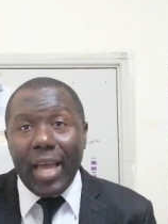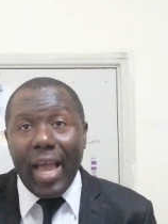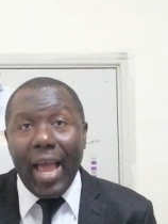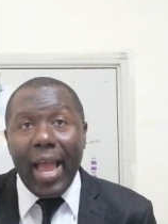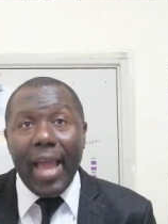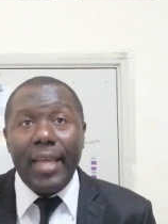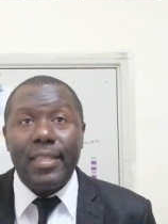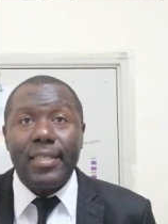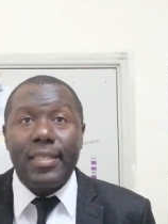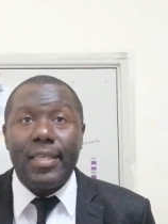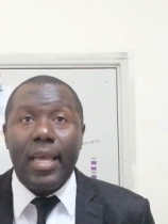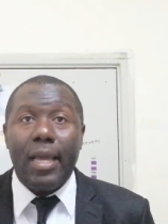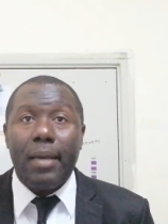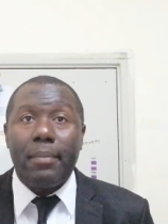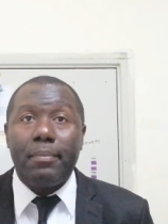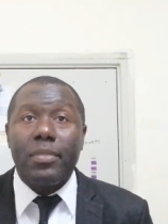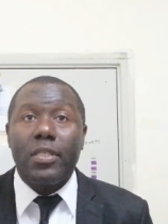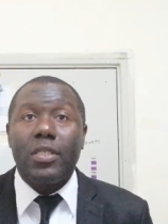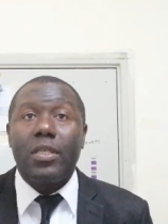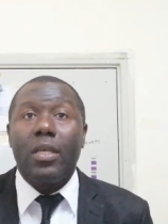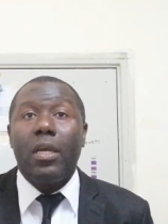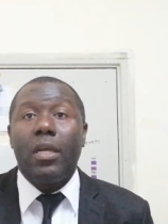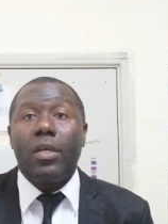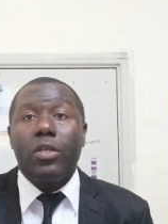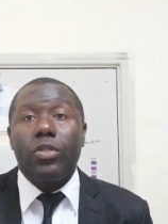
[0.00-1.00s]

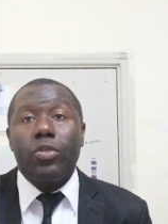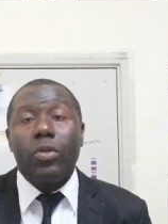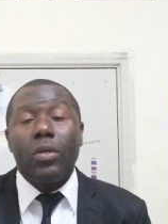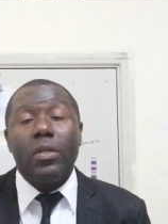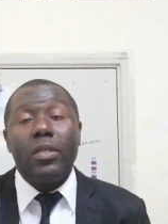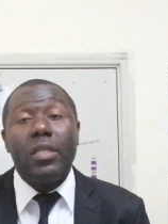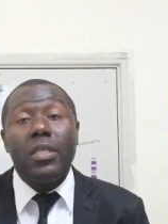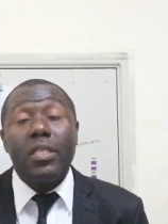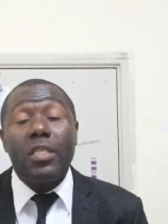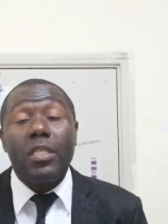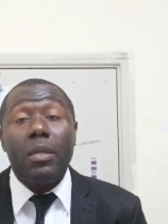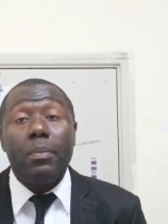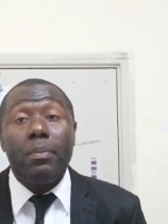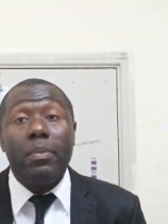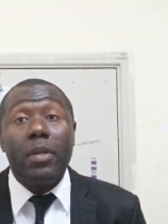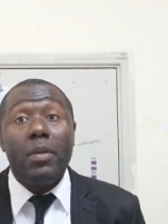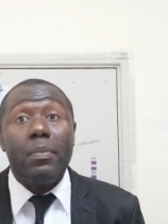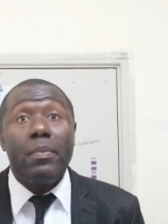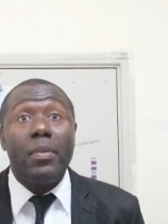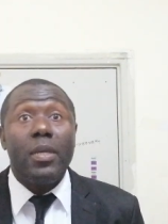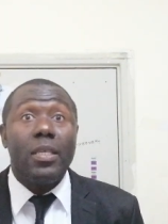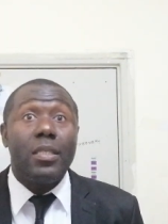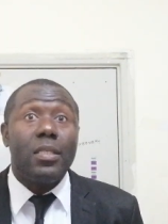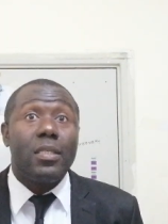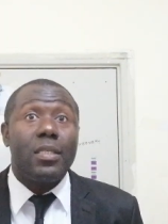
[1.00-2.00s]
items. So this simply
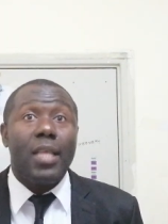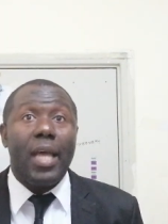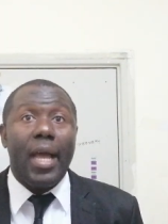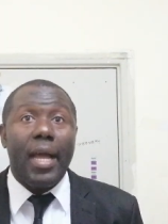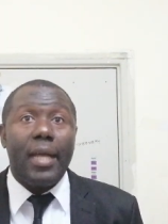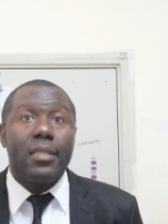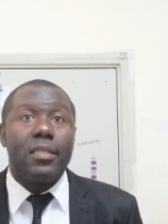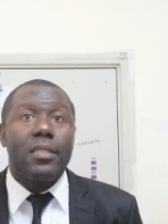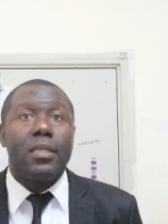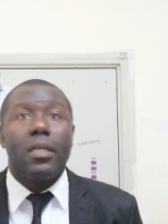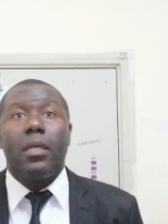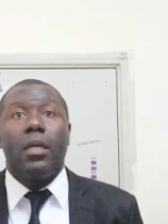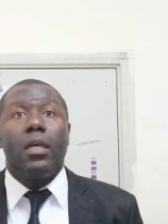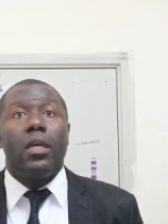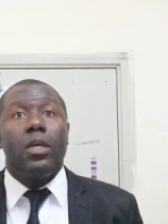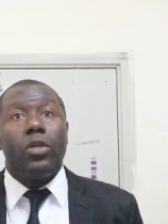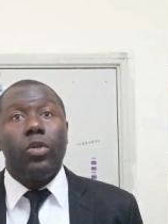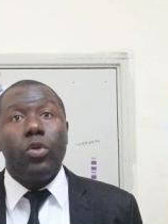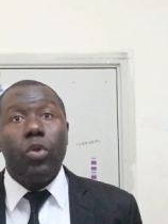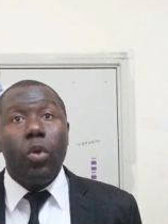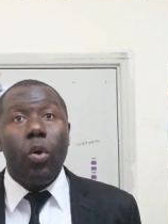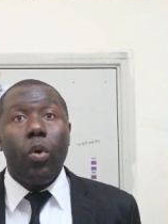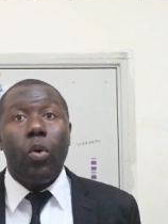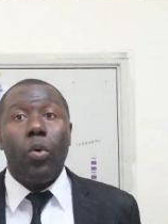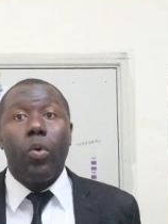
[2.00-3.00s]
means that
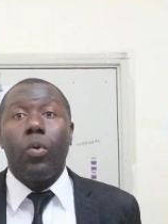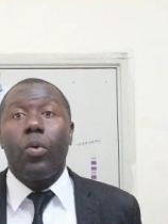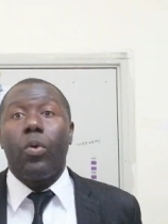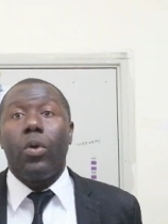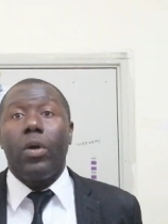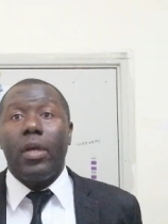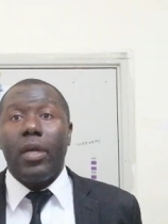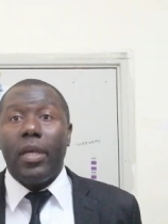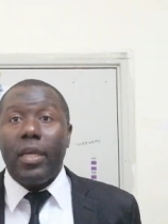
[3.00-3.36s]
no,